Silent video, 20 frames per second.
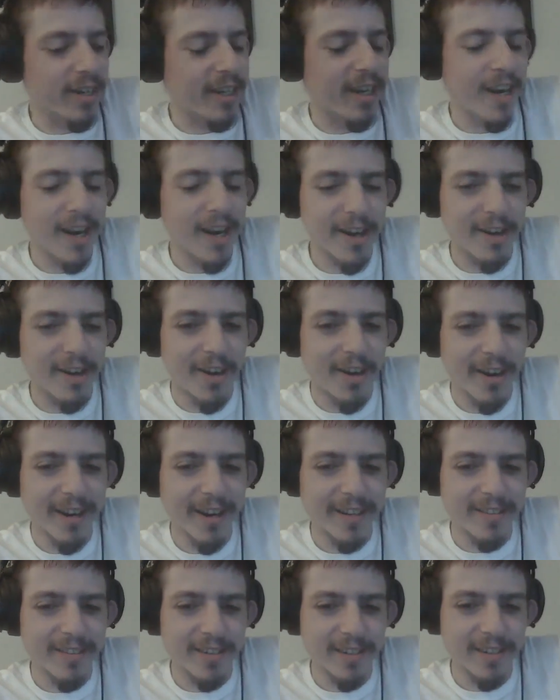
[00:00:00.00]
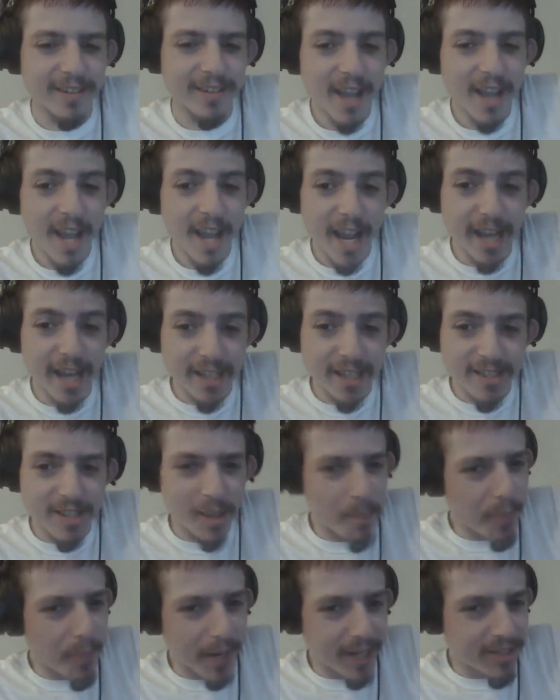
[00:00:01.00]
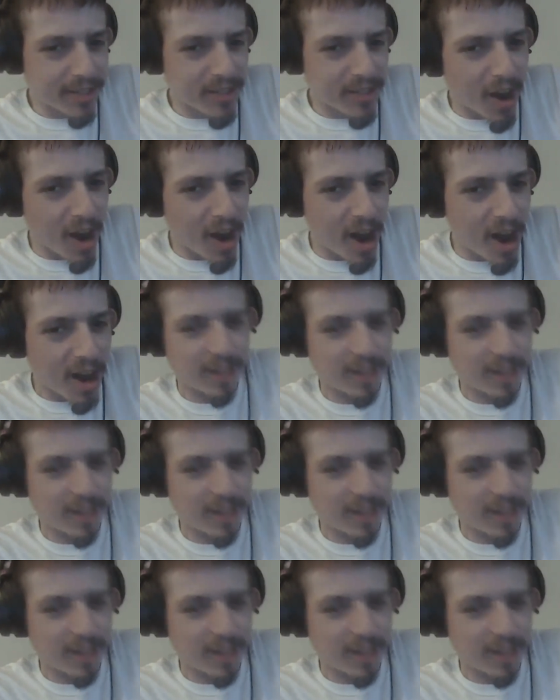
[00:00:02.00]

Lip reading: hard on and says, "It's the big dog."